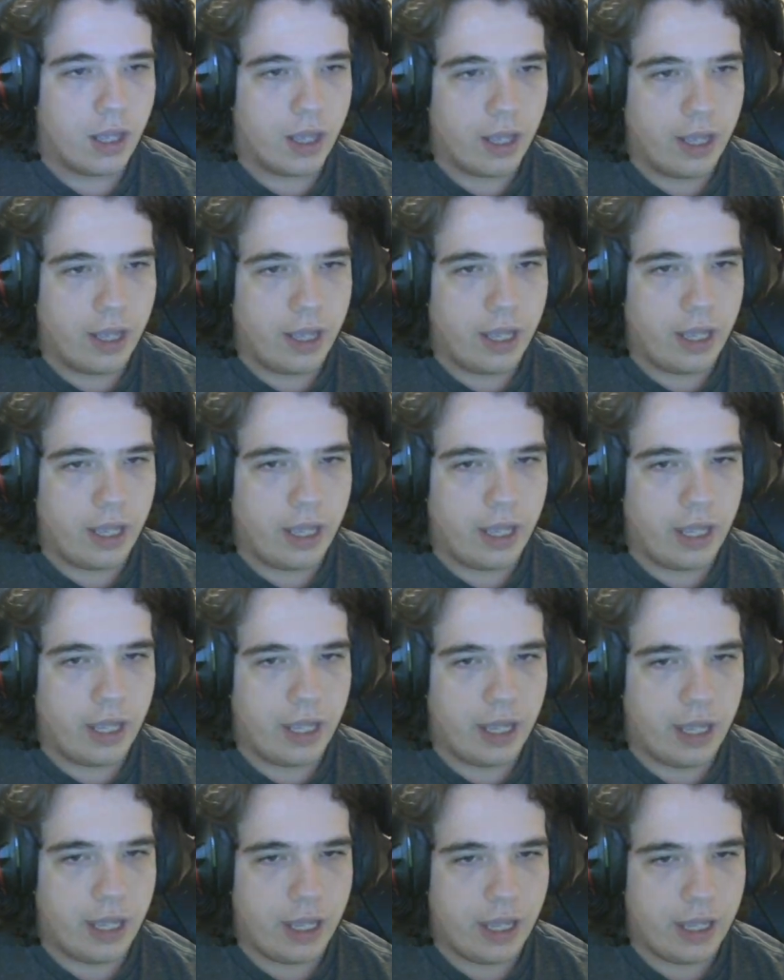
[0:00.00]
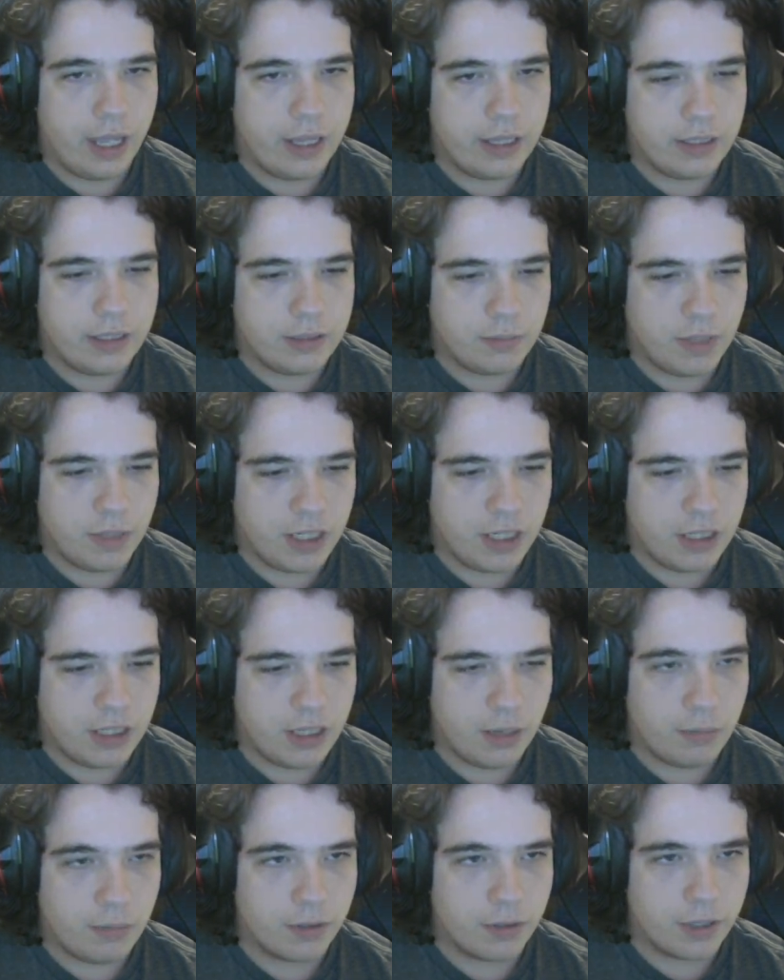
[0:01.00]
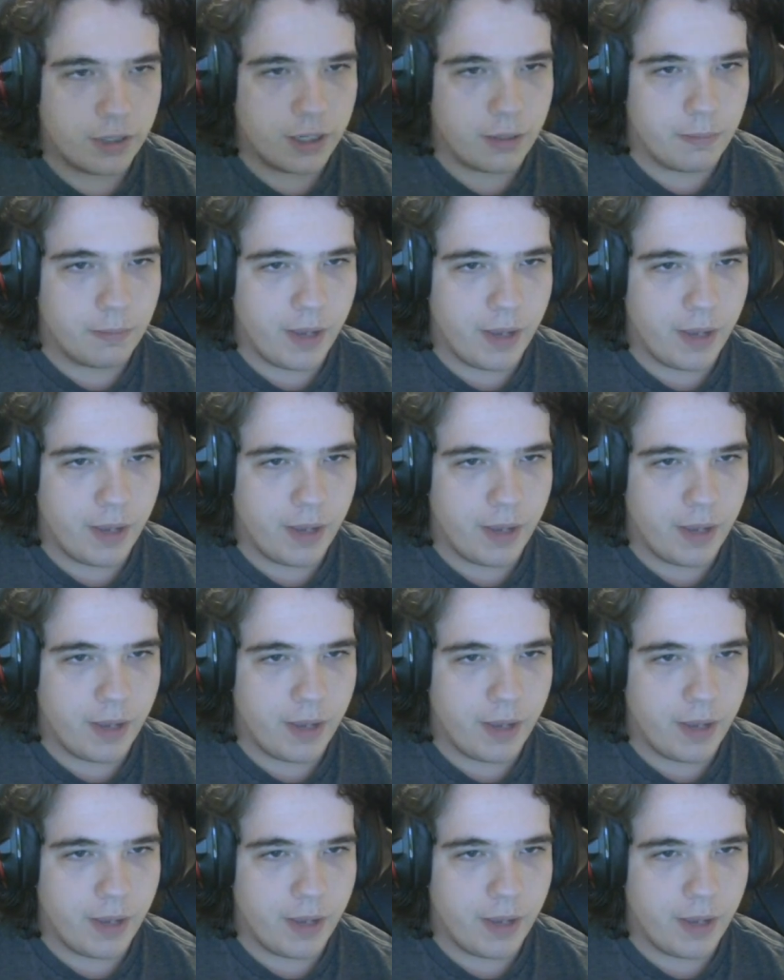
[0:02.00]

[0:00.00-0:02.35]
Uh, this might end up looking